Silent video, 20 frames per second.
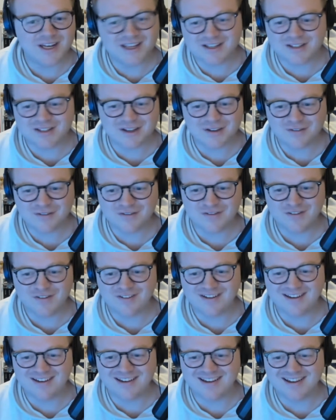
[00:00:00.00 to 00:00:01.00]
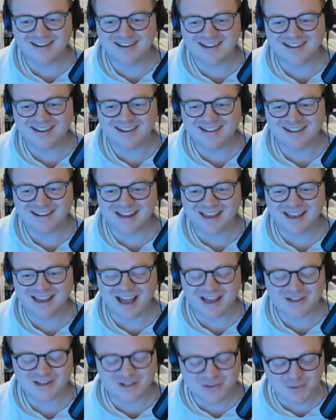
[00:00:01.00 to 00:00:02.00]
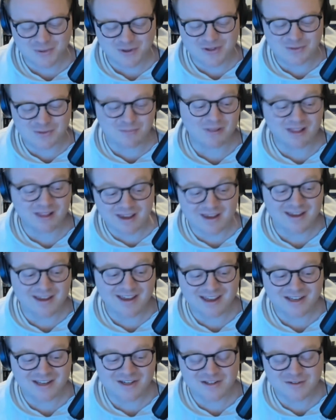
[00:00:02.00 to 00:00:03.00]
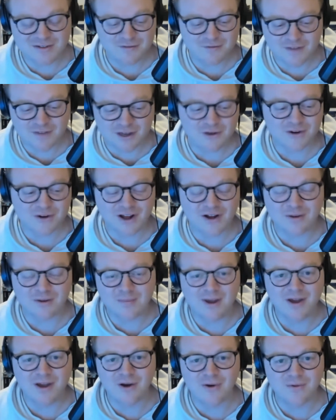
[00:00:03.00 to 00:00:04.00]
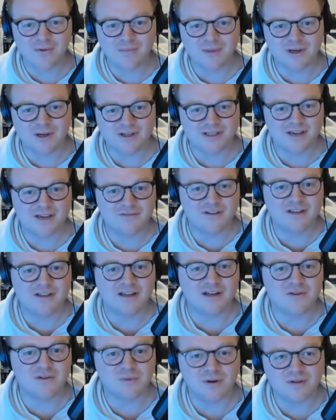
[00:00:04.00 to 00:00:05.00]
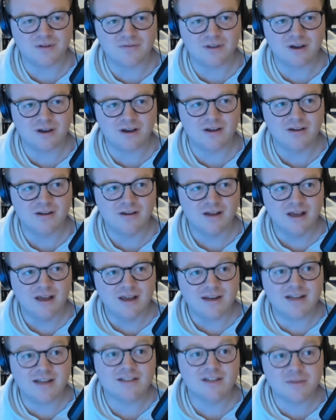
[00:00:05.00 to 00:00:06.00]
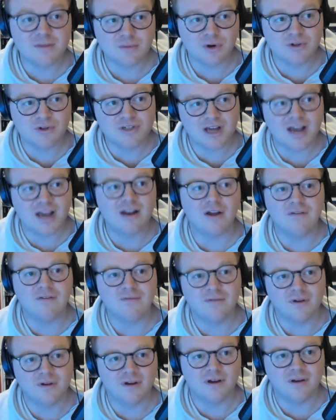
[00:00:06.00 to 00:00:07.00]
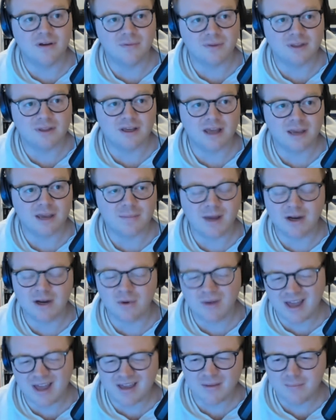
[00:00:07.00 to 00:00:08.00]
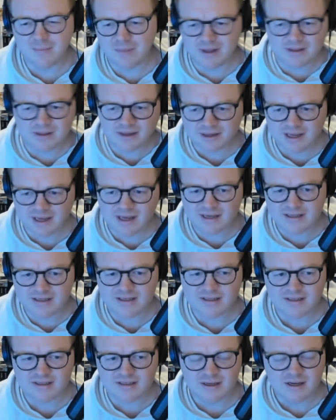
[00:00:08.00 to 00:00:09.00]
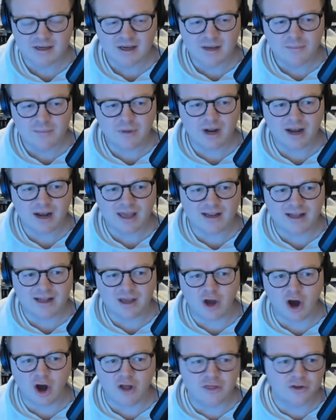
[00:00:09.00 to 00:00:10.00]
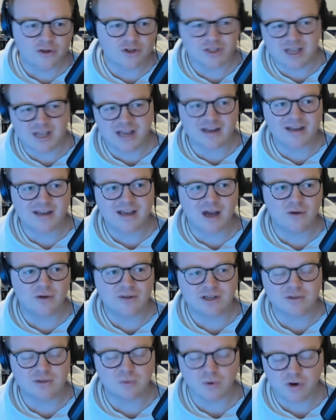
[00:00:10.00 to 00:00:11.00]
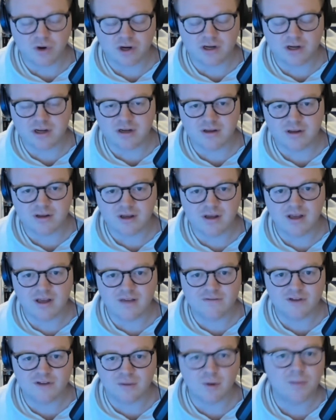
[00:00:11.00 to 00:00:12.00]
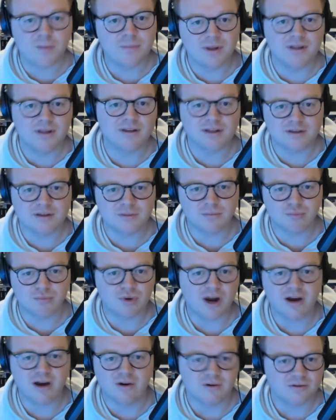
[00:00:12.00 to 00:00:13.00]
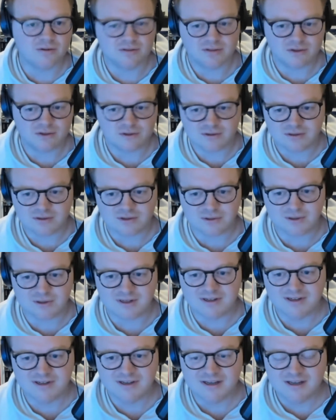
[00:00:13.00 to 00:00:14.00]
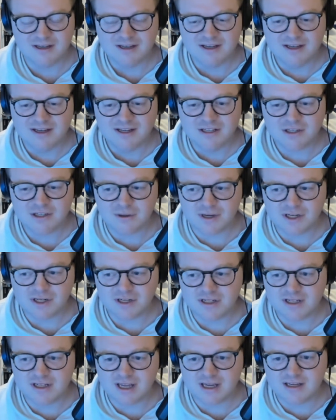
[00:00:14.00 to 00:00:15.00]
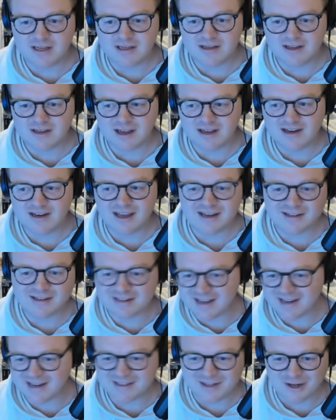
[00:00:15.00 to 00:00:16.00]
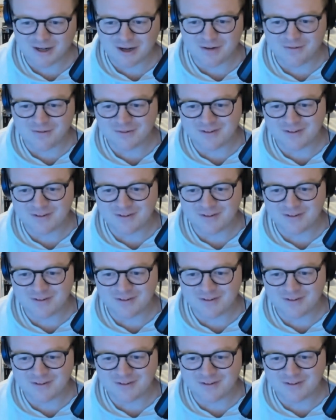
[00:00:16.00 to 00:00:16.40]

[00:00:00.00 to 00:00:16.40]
stuff. Like I just want to play and just figure it out on my own, because I think that's that's the approach I love with the game. I don't like building decks, but I like understanding how decks work if someone built it prior to it. So I just I net decked a lot of